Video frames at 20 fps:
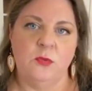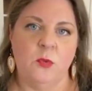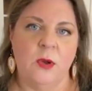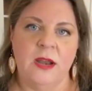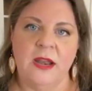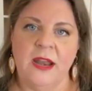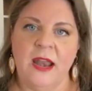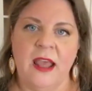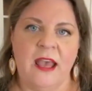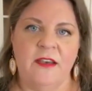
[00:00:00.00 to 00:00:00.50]

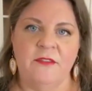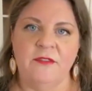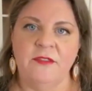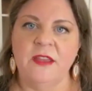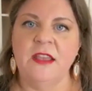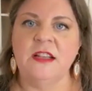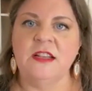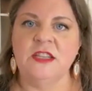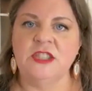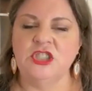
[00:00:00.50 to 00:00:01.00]
1.5
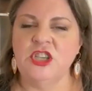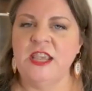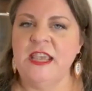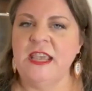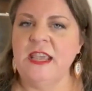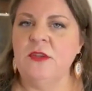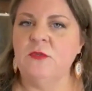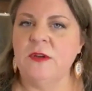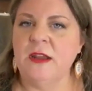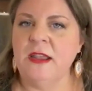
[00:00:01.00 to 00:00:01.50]
inch
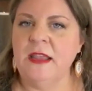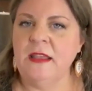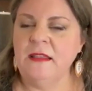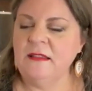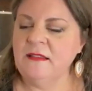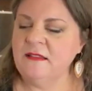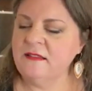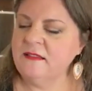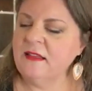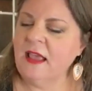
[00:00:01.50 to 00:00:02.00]
key
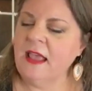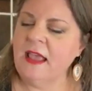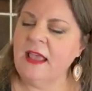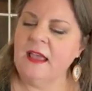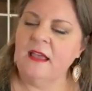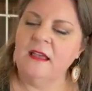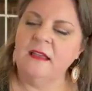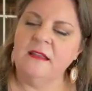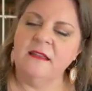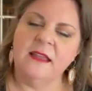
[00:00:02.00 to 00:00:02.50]
rings
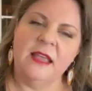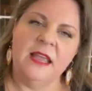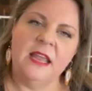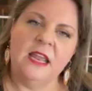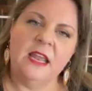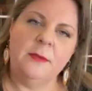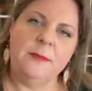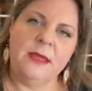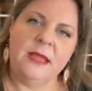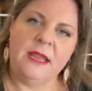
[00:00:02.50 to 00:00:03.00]
and
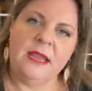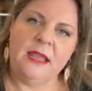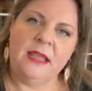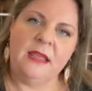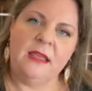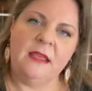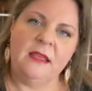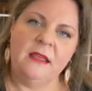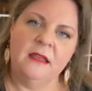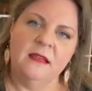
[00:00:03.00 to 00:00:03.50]
itty
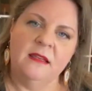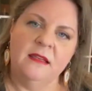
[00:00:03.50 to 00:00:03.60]
bitty